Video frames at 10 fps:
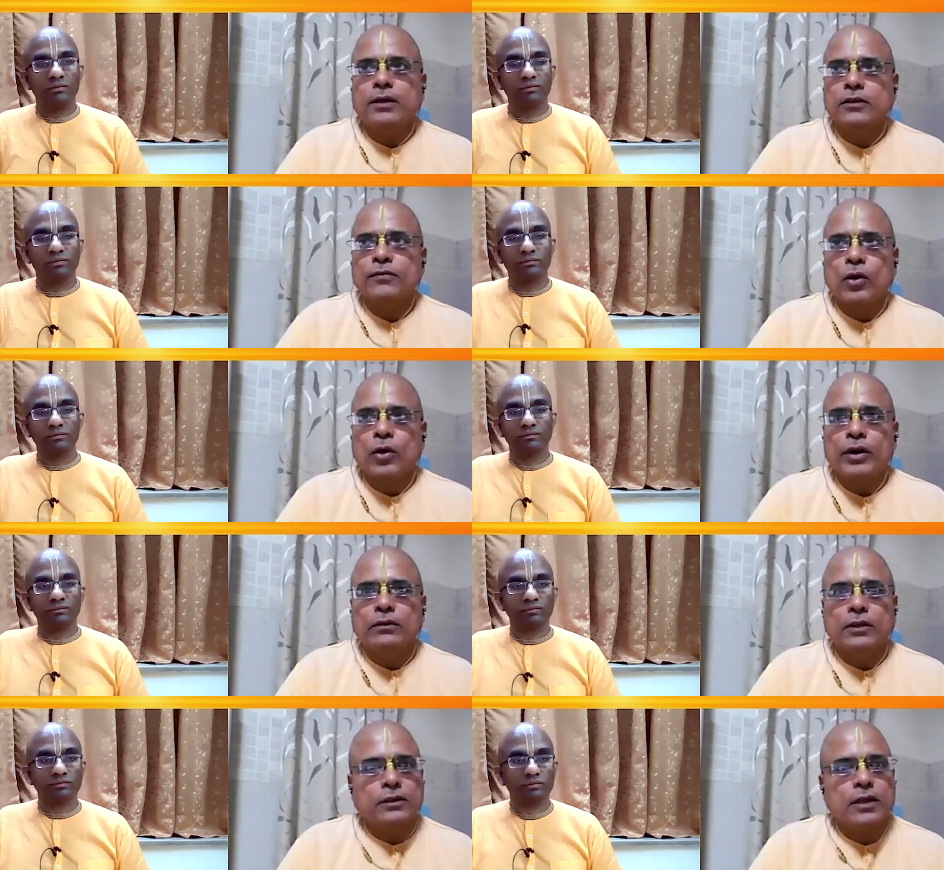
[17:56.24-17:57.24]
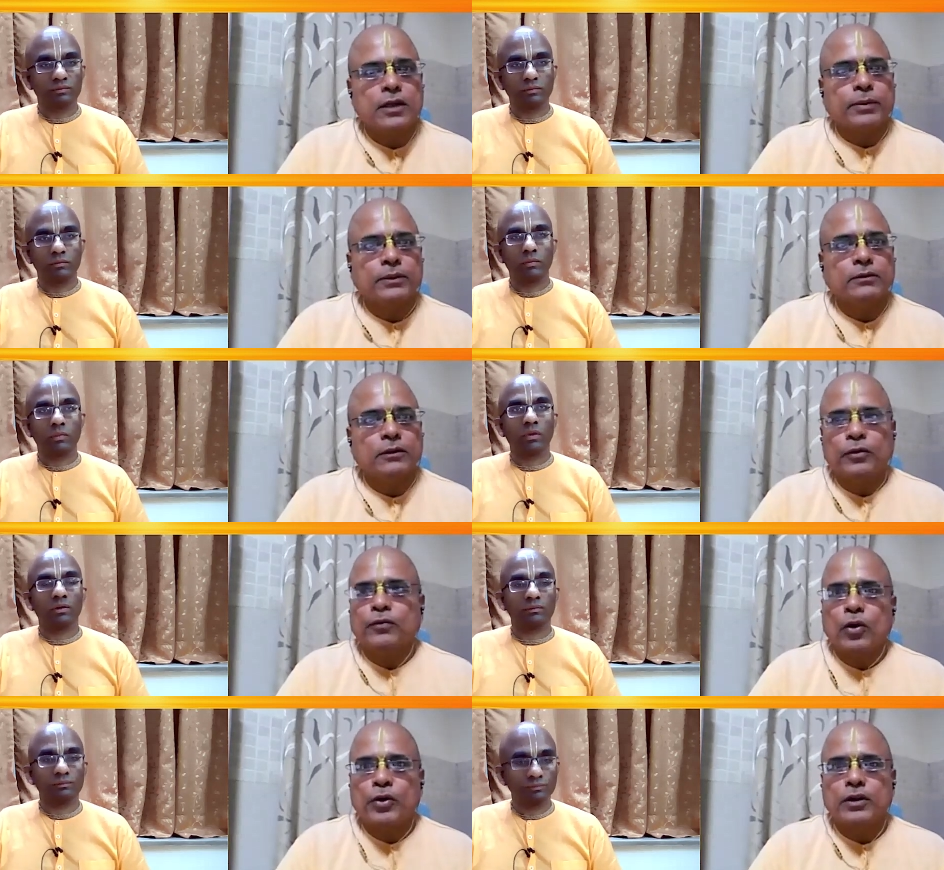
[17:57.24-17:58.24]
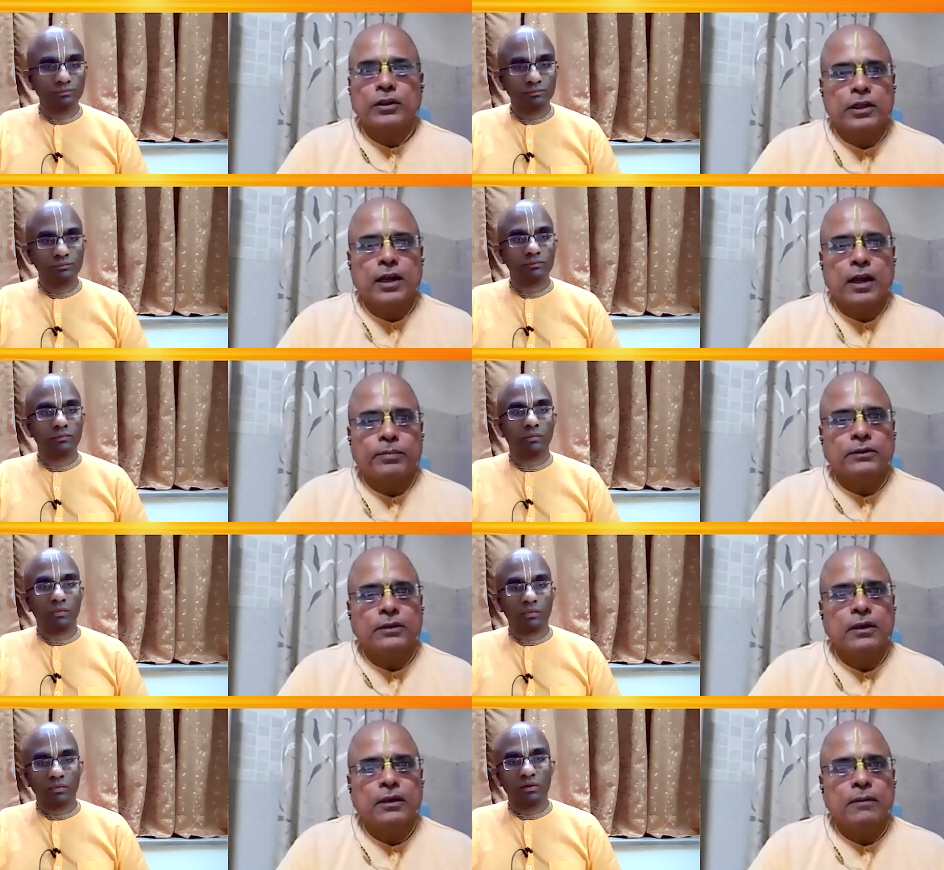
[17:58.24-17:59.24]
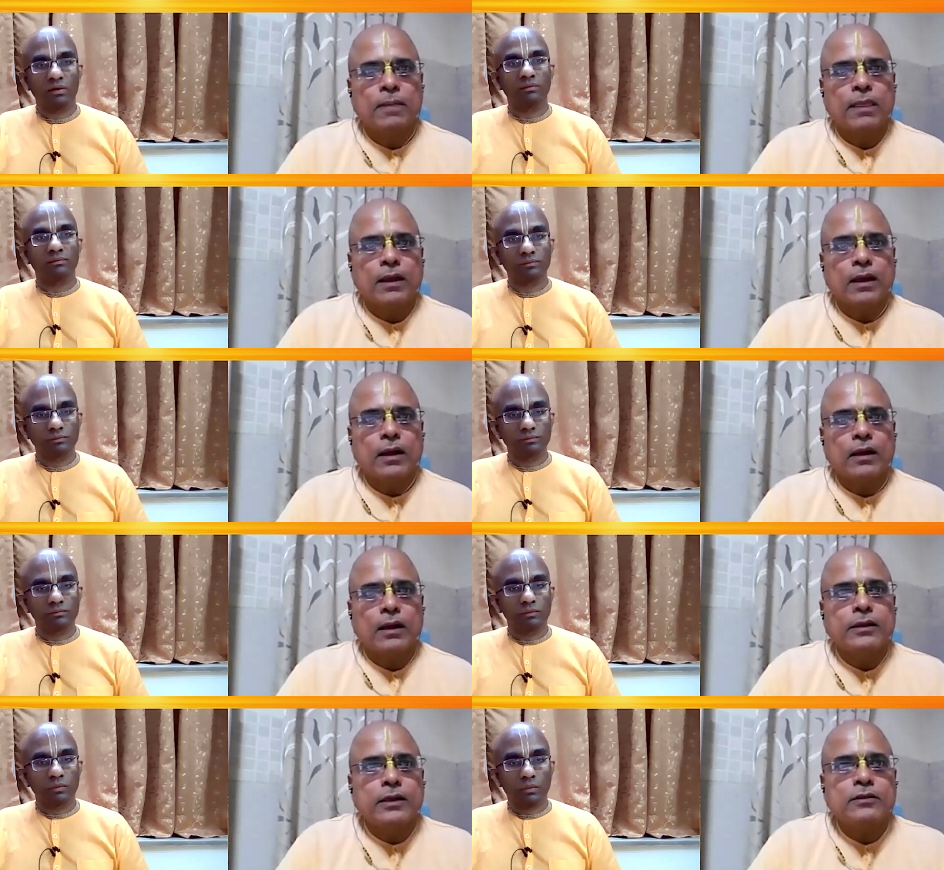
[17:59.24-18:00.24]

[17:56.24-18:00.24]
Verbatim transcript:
Speaker 1: doesn't follow it, nothing happens. If you follow it, nothing happens. And